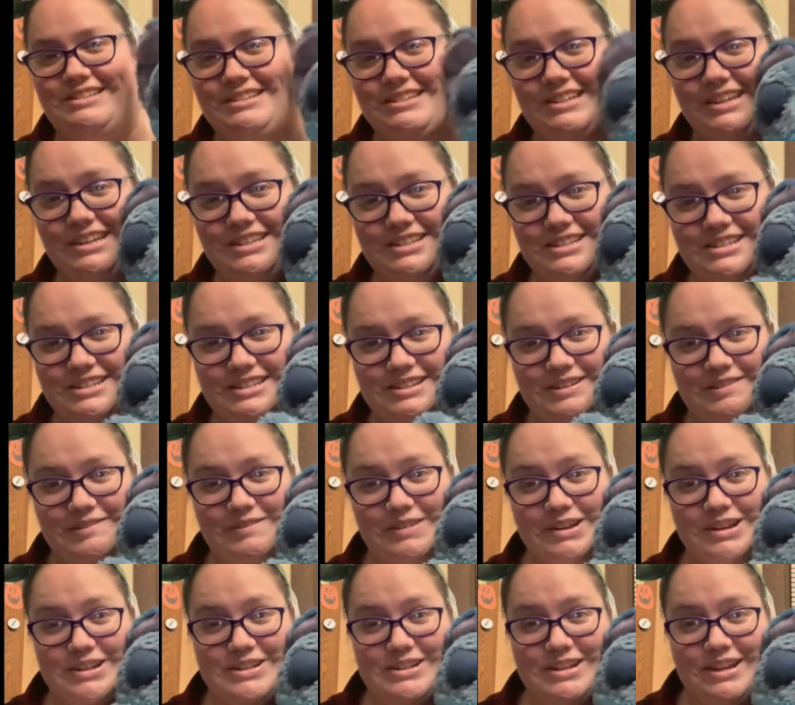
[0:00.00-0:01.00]
Stitch,
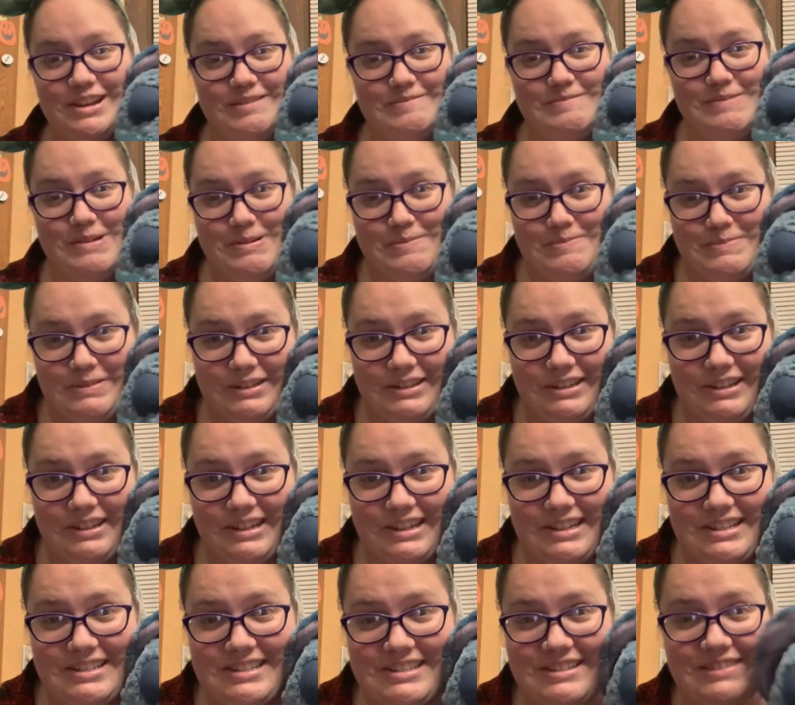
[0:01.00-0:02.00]
which I'm hoping the
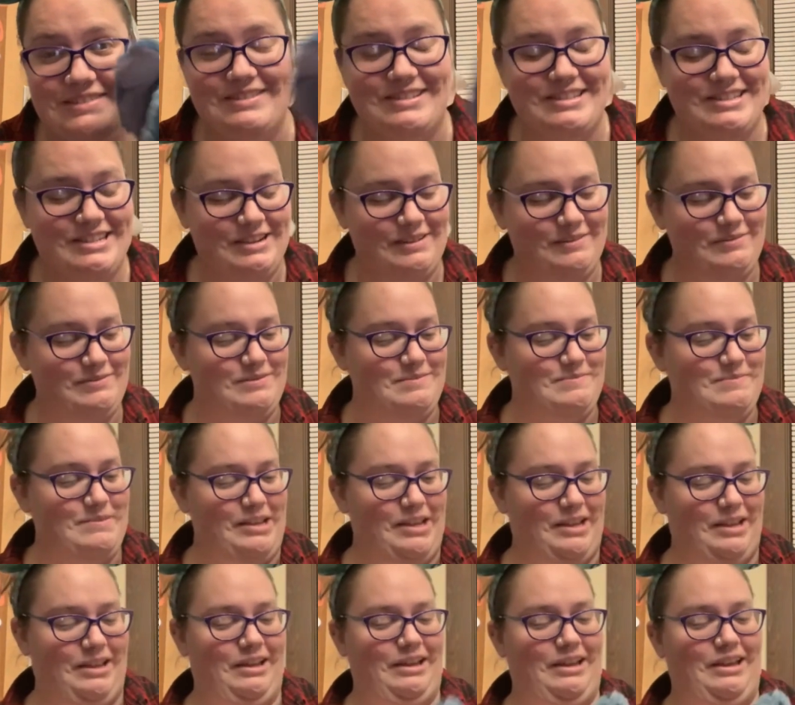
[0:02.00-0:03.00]
kids don't steal from
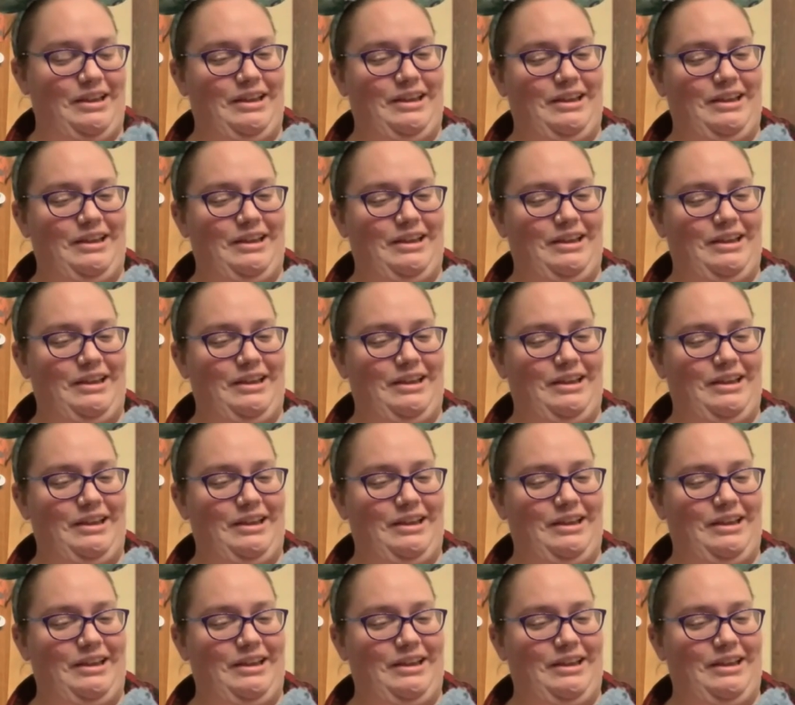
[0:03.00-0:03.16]
me.